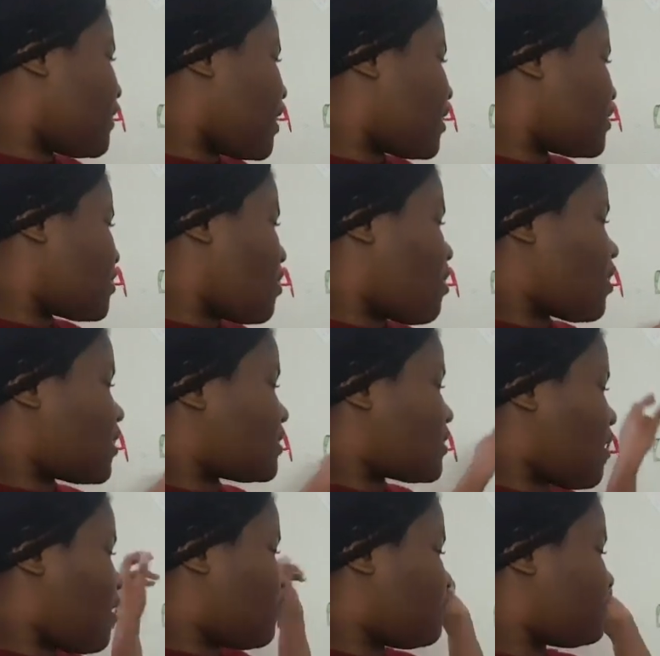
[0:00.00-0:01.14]
Next song is
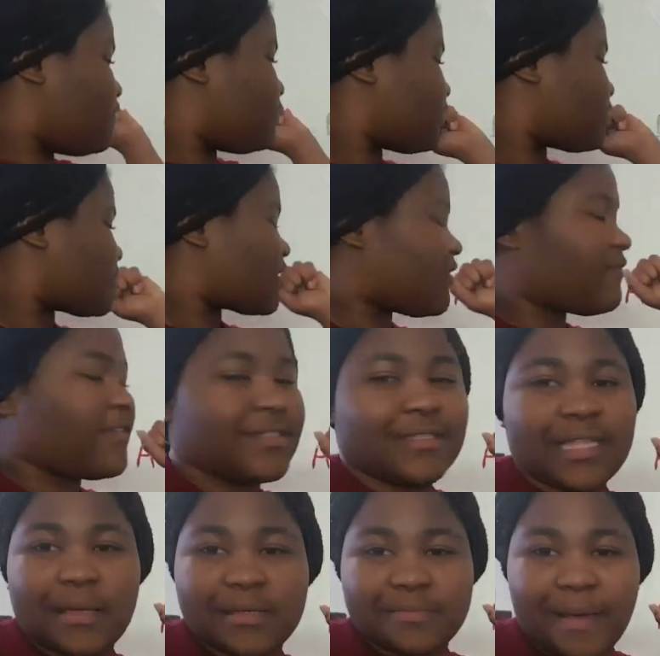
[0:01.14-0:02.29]

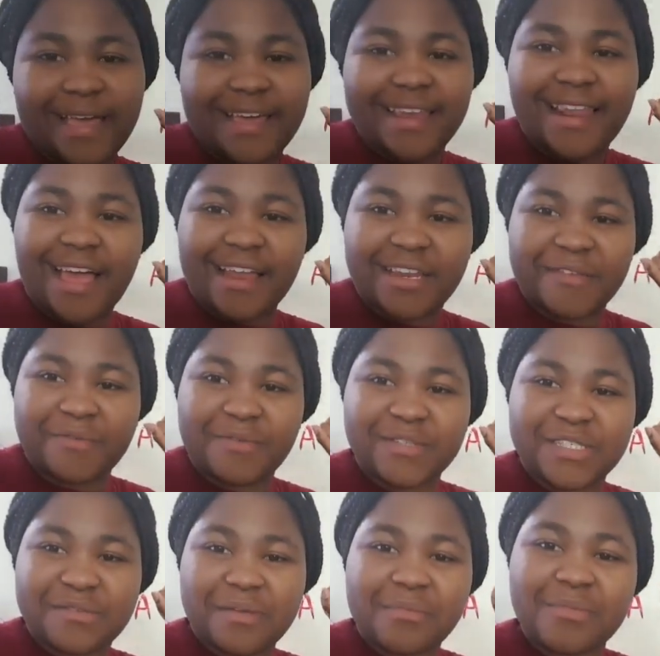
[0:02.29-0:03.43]
Footsteps by Kalani
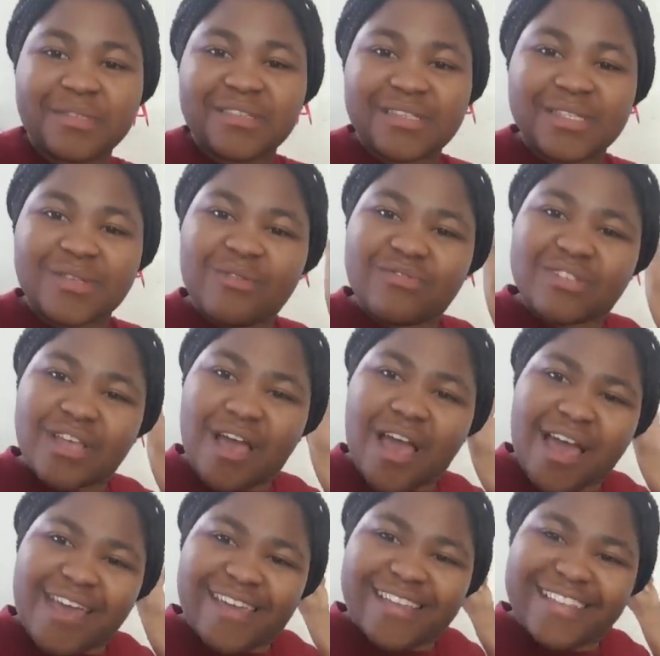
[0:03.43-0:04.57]
featuring Music Soul
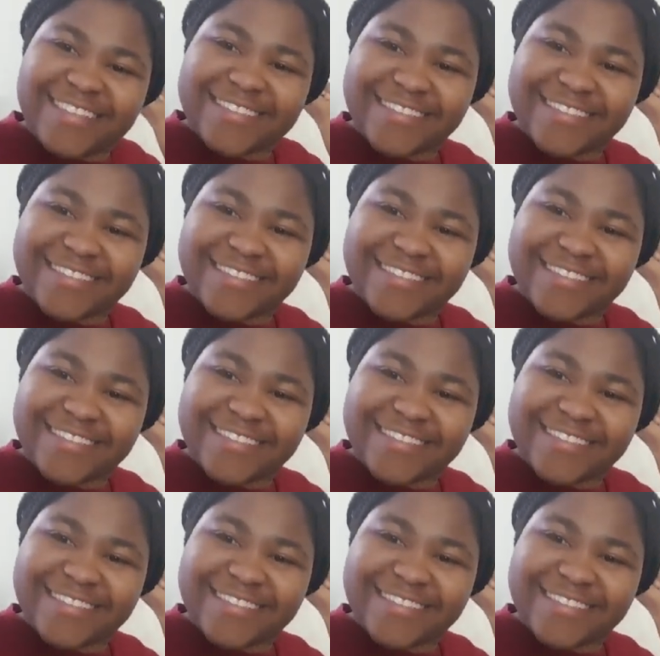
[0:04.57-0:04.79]
Child.